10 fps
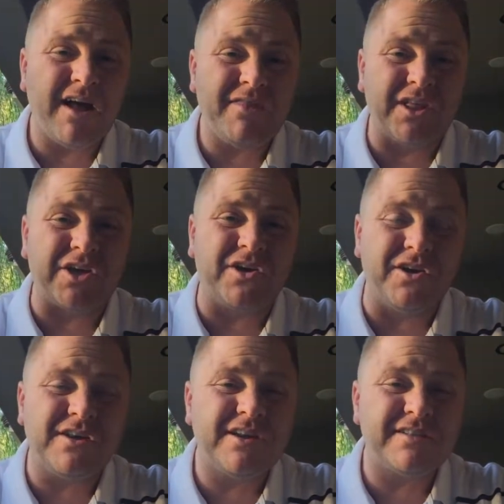on the
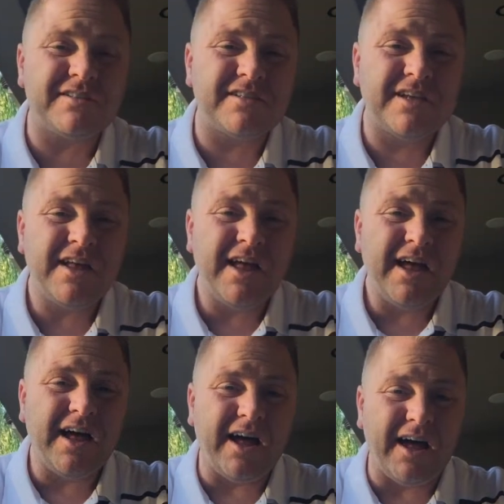goodness
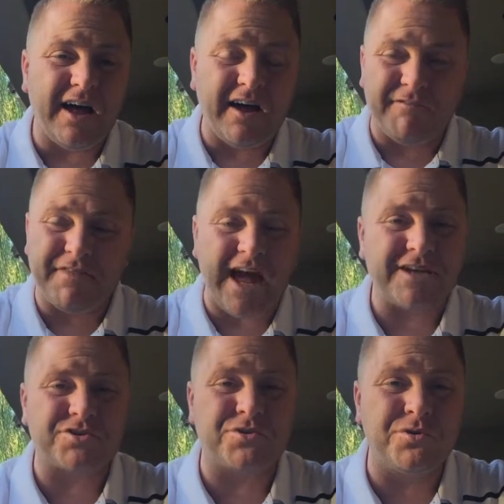of
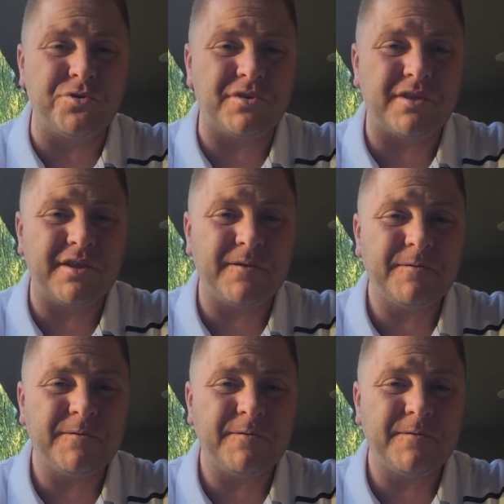that truth,